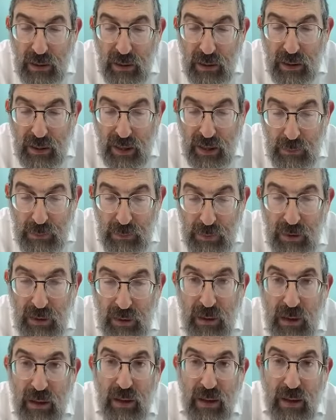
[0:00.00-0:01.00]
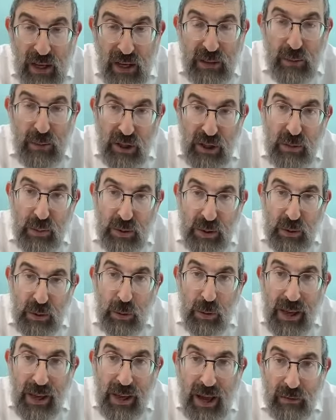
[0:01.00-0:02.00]
Tana tachtoina mishum kli
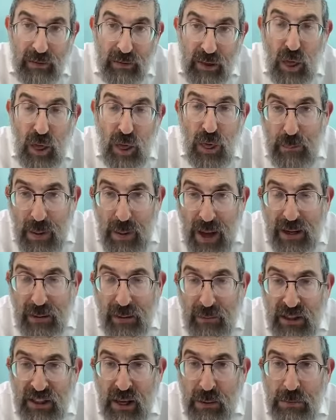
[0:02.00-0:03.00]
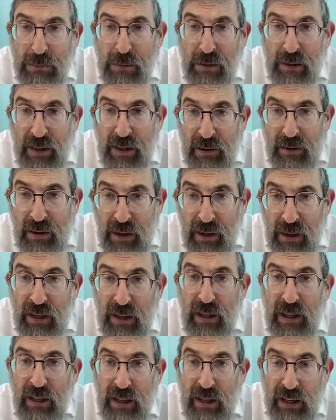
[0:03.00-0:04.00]
kibel, as I just spoke out. The
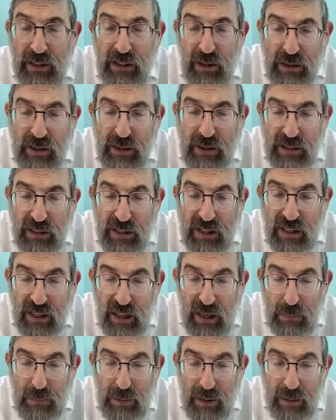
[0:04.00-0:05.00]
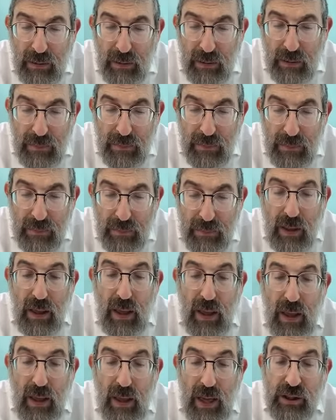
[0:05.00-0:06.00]
bottom acceptable area is osas kli
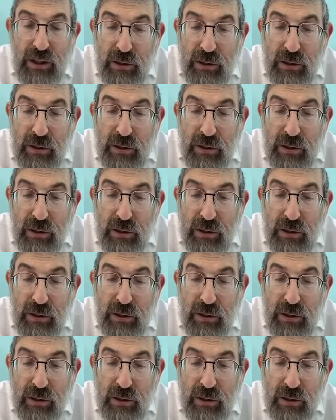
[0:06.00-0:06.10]
kibel.